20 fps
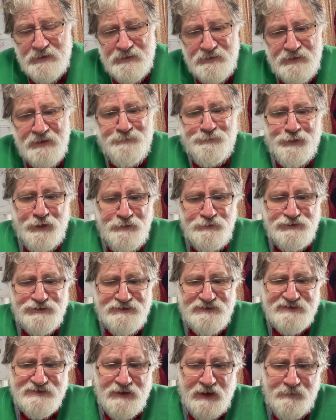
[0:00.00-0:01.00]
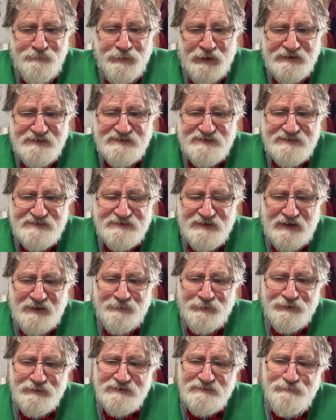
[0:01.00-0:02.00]
The approach described by
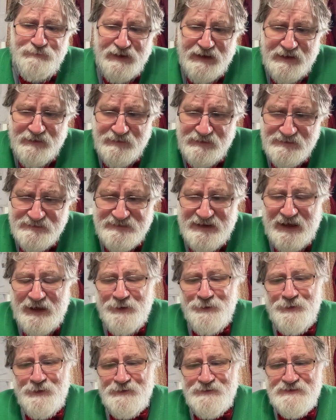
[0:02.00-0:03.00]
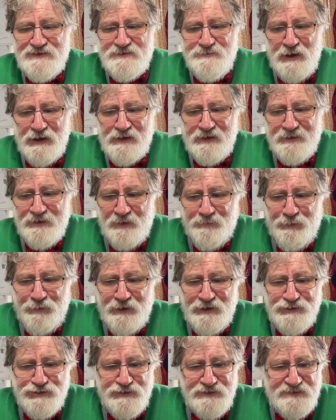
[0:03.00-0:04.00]
Starmer as bearing down on smuggling
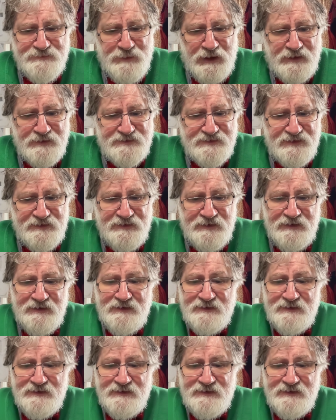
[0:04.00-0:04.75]
operations marks a